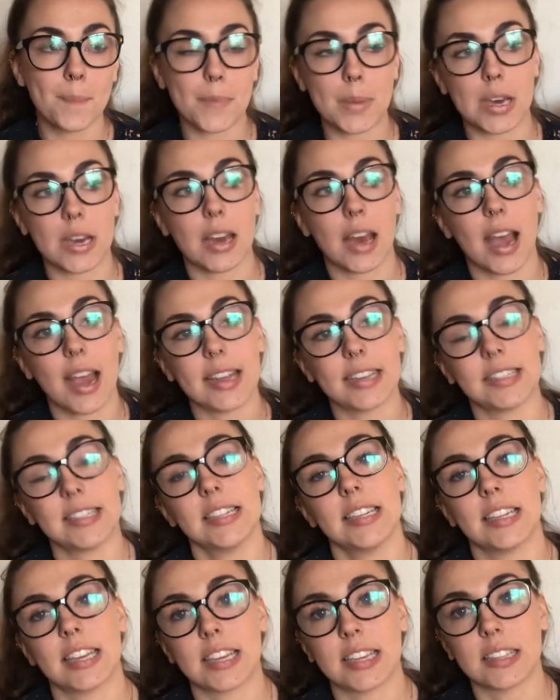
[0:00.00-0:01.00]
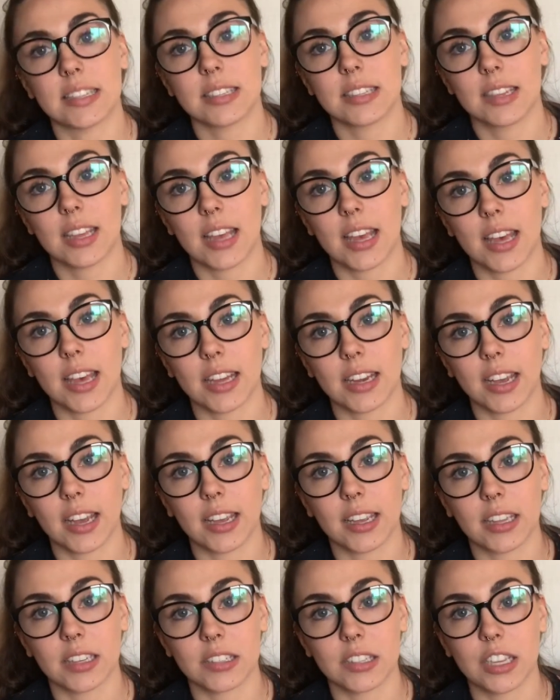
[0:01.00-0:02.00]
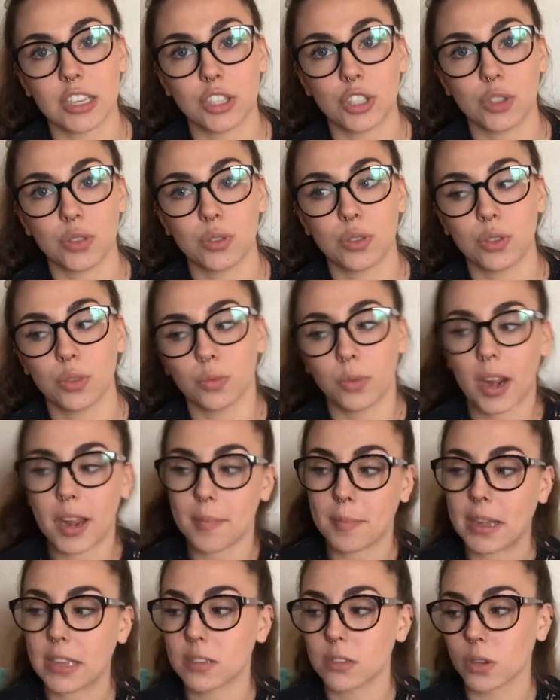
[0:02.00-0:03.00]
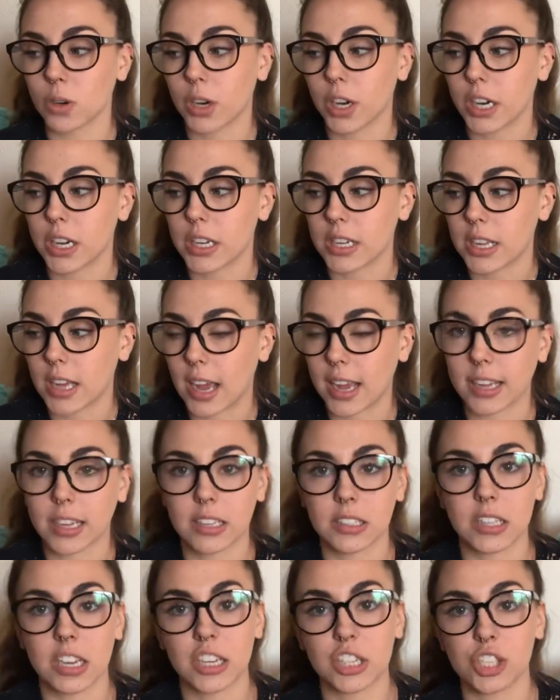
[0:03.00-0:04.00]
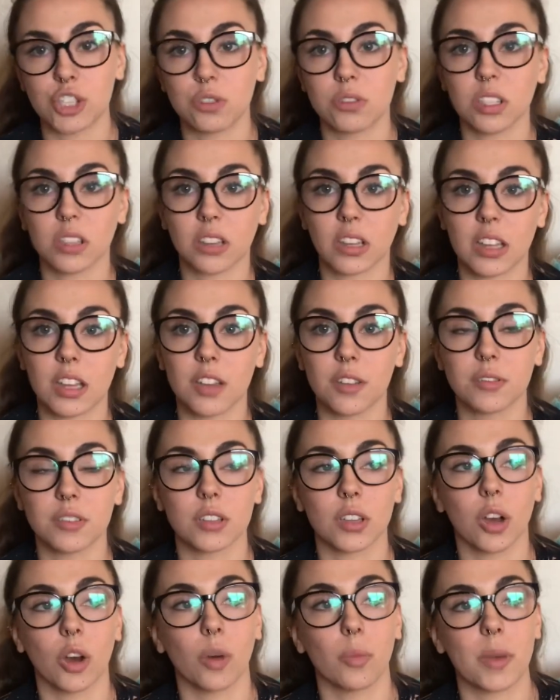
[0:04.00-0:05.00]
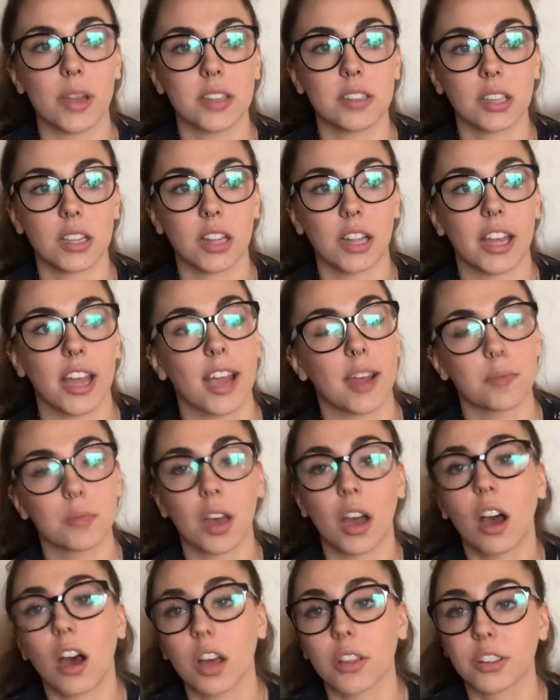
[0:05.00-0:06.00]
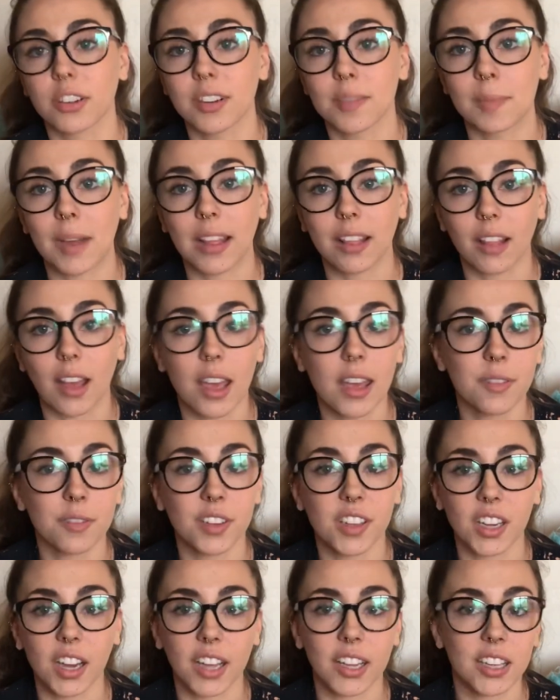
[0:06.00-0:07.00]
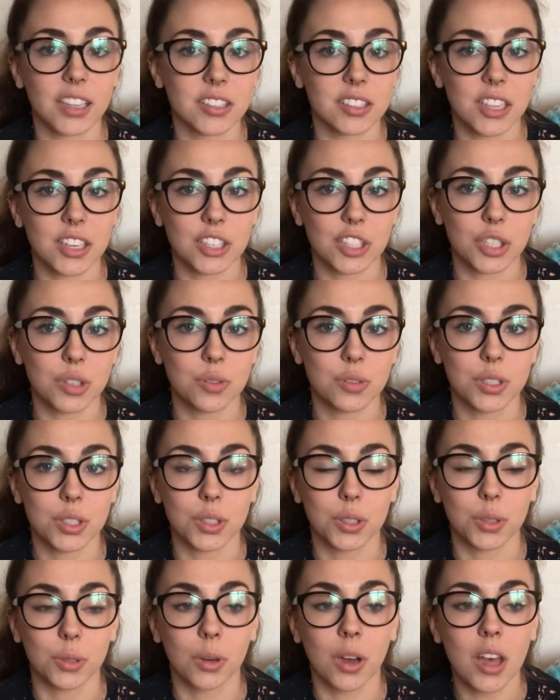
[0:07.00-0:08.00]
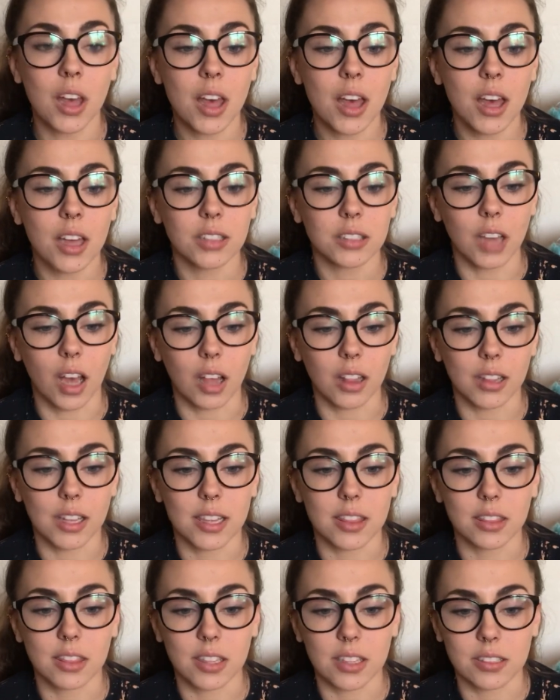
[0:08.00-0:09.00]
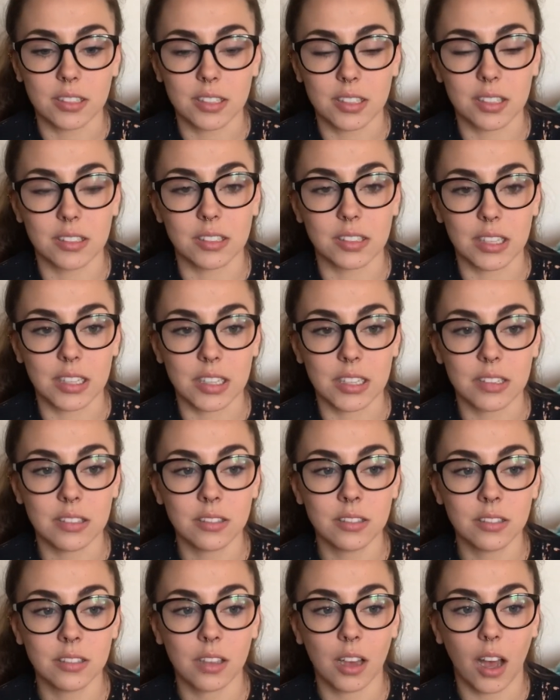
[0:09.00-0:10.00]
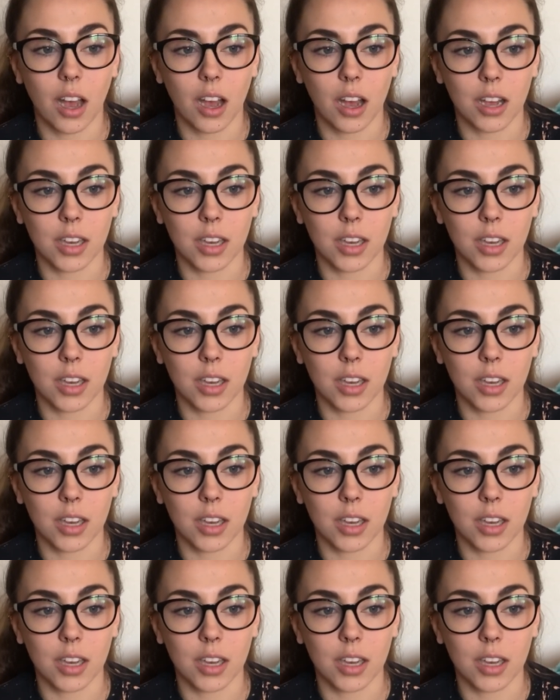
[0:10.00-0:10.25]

But I didn't, and I continued to write my story. I continued to live. So basically, I'm the author of my life, and I continued to not let this disease